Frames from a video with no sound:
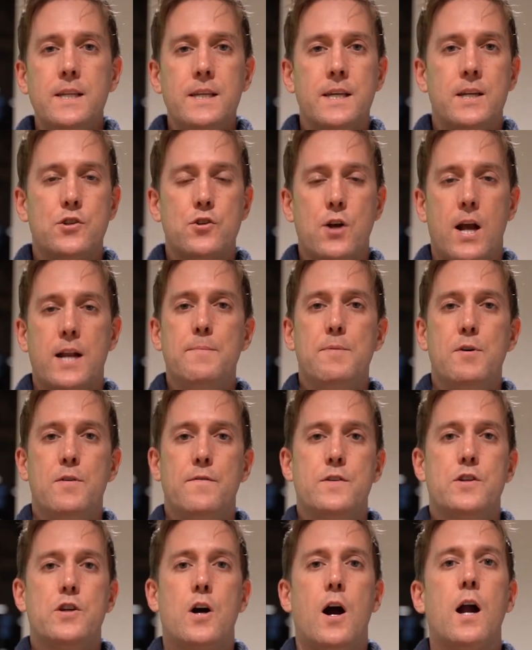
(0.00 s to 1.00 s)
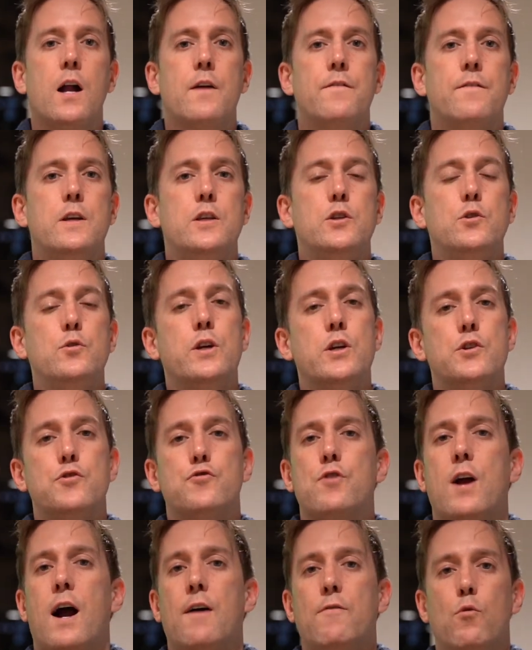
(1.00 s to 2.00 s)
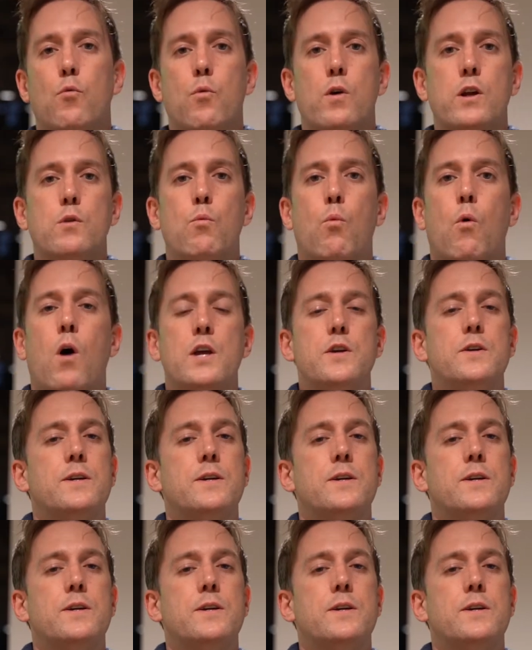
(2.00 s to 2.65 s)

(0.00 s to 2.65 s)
and trying to build photography, you can travel where you want.